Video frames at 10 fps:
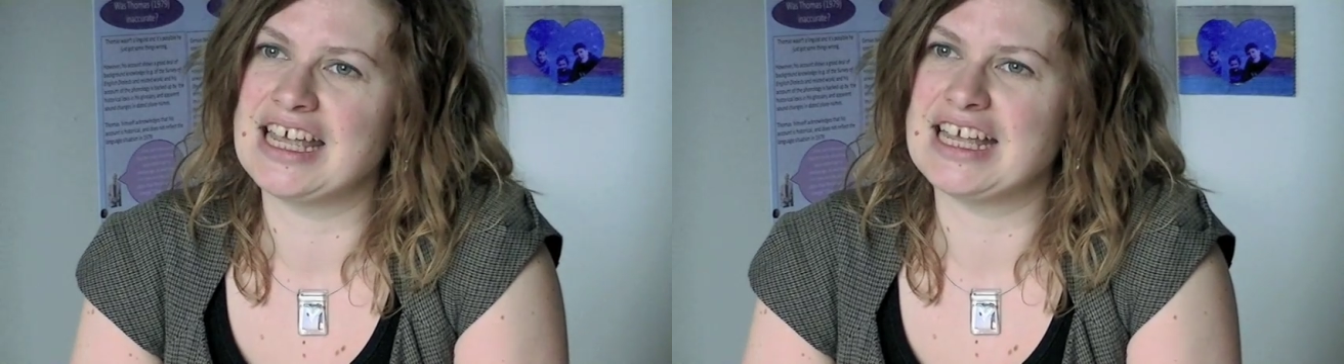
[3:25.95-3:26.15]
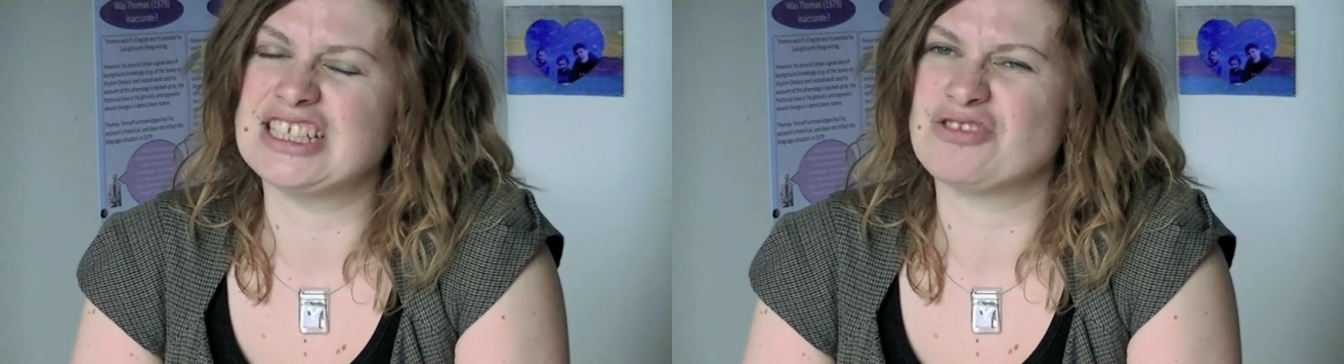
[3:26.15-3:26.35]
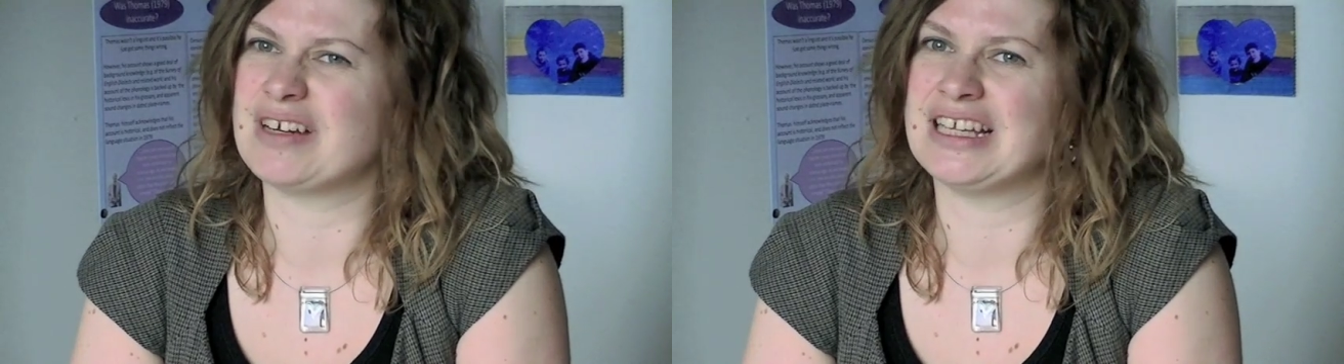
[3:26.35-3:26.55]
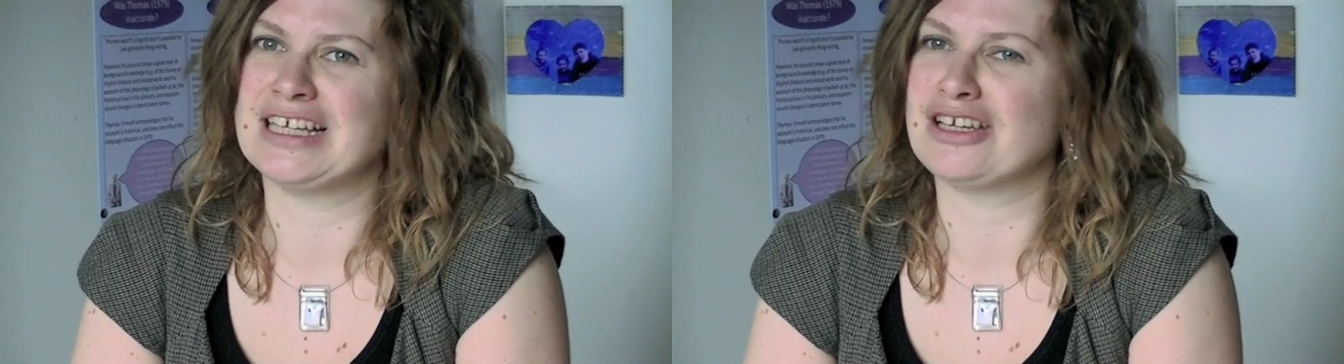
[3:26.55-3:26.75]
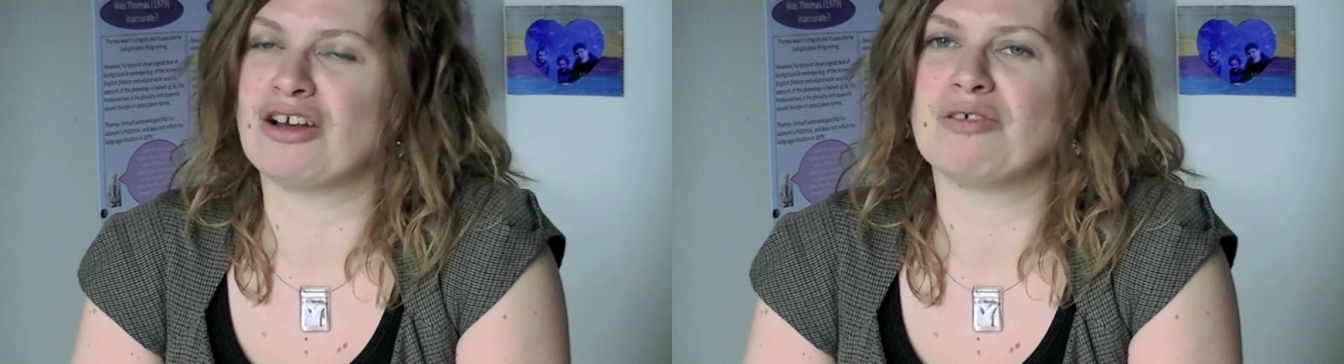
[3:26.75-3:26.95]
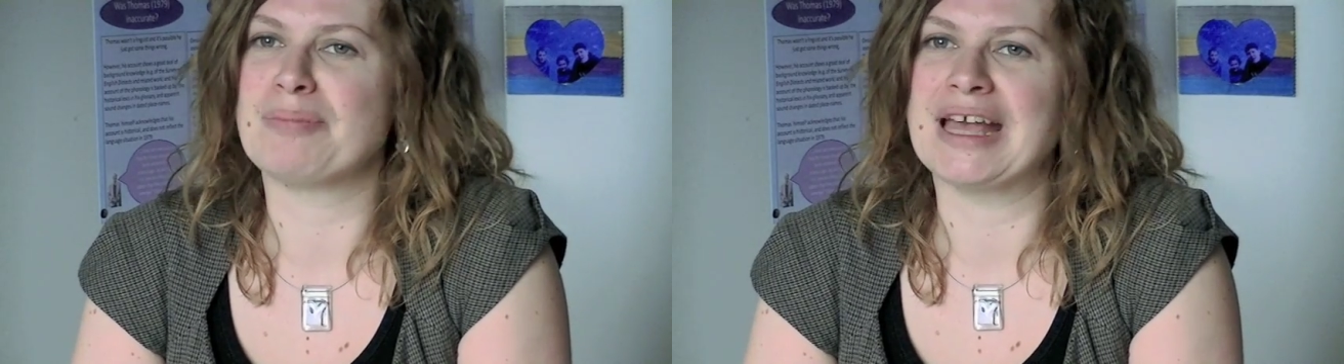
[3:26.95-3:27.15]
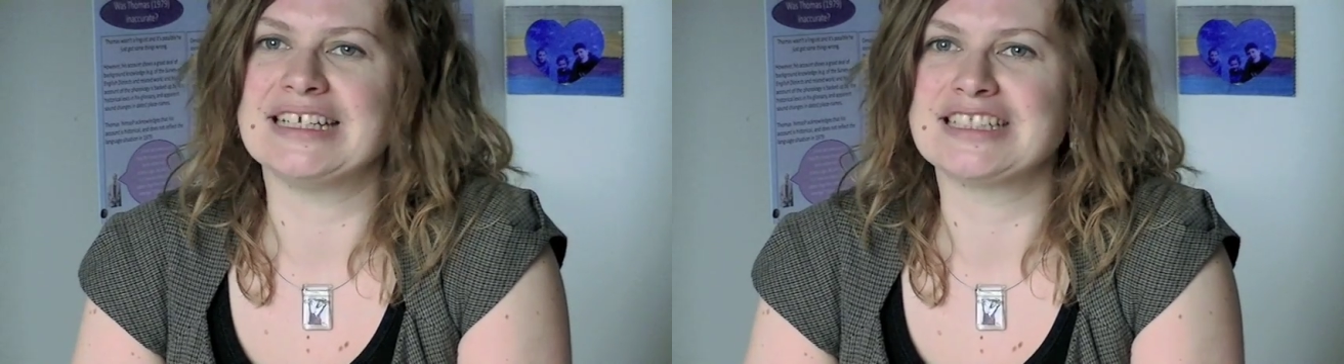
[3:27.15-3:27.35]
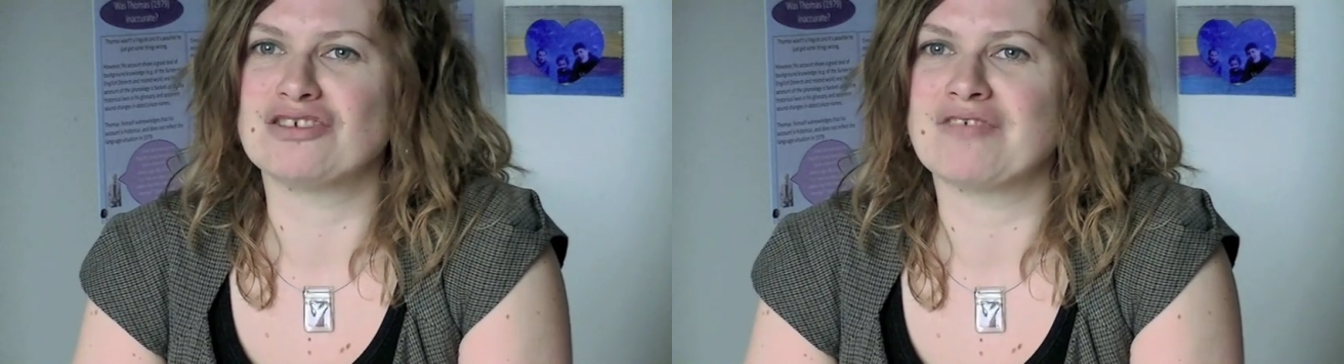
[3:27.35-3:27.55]
is really not
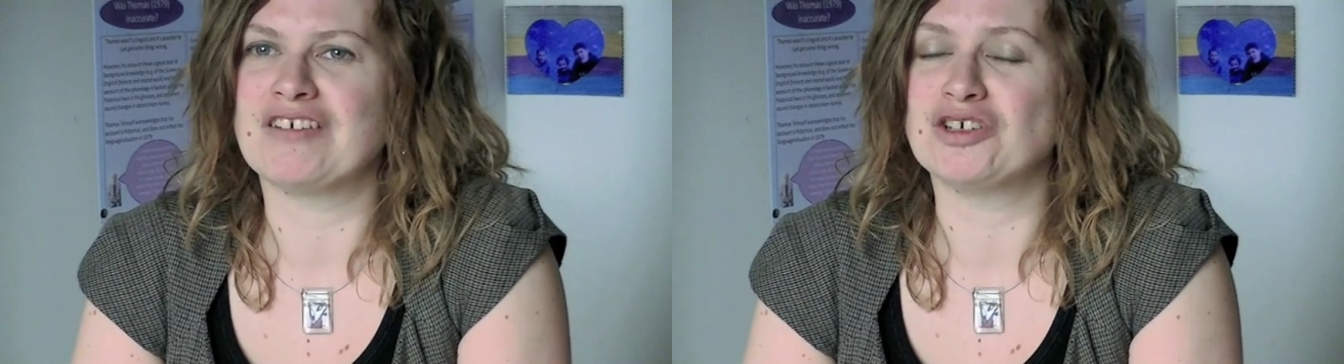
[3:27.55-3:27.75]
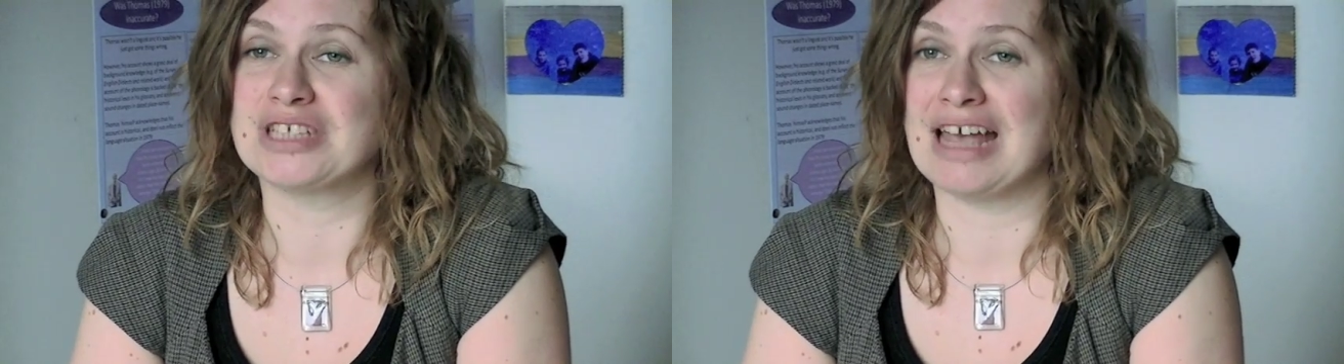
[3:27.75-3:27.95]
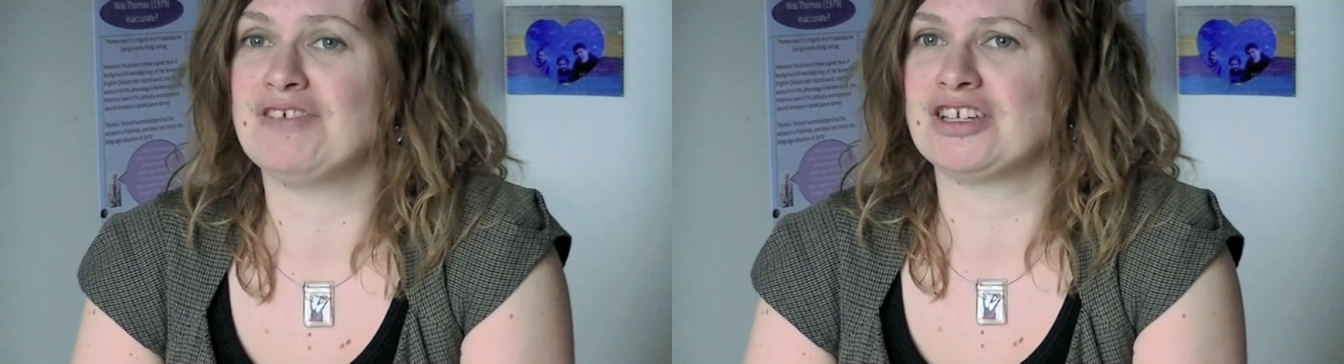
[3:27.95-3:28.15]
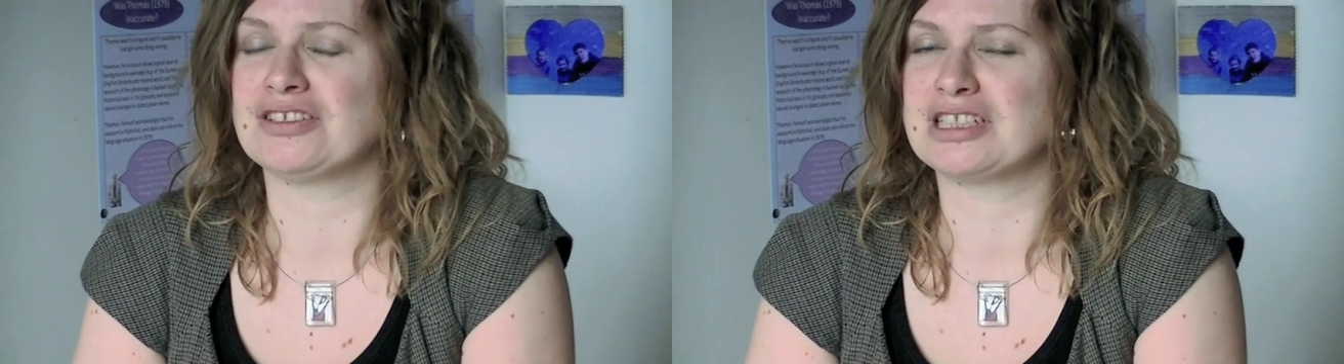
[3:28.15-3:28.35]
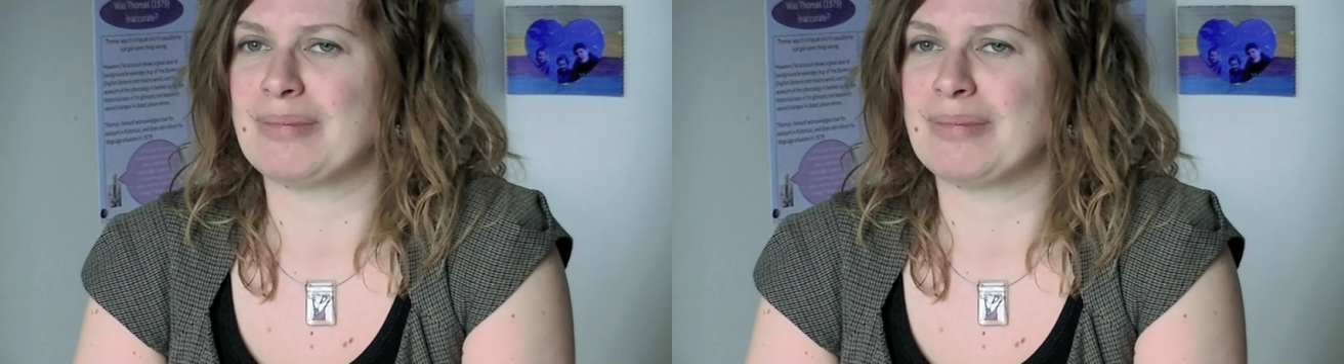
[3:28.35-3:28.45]
based on very good evidence